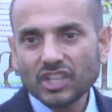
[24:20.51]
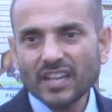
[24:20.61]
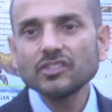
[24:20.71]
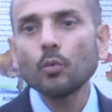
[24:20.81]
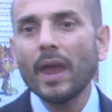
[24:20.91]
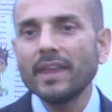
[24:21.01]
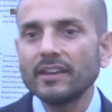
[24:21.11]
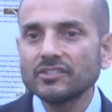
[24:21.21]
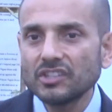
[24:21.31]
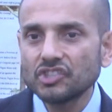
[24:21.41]
She has an
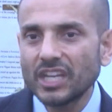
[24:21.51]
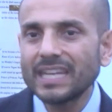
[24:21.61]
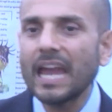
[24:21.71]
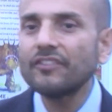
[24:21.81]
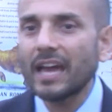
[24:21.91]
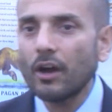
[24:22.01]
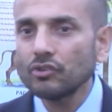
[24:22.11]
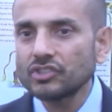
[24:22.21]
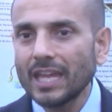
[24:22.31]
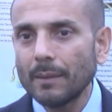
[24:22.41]
awareness and she gave that
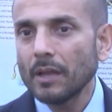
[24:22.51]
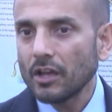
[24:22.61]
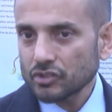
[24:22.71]
onto him.